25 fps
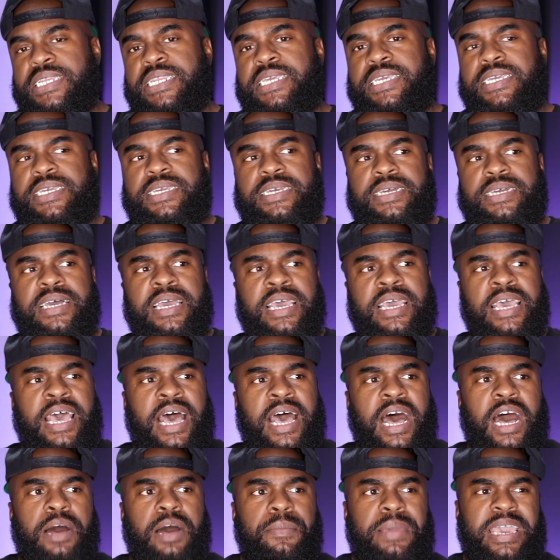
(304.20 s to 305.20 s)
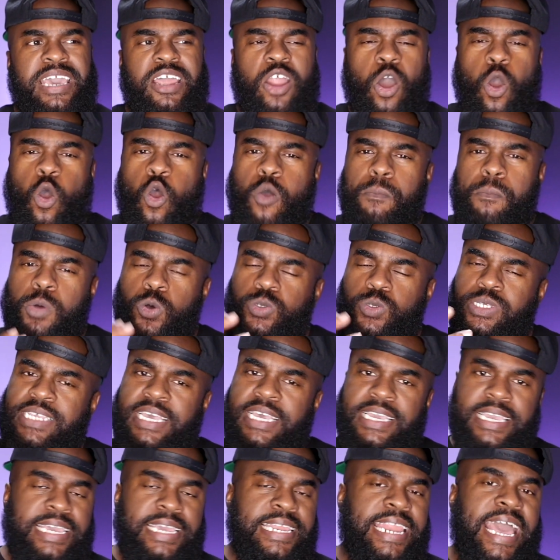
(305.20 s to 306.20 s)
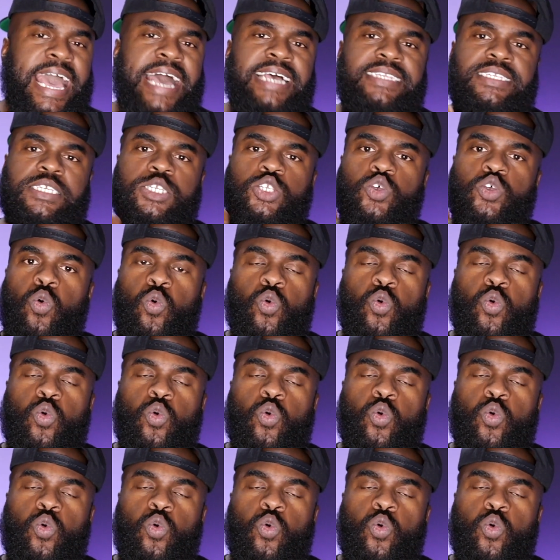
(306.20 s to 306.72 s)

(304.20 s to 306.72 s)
here um, it almost again has this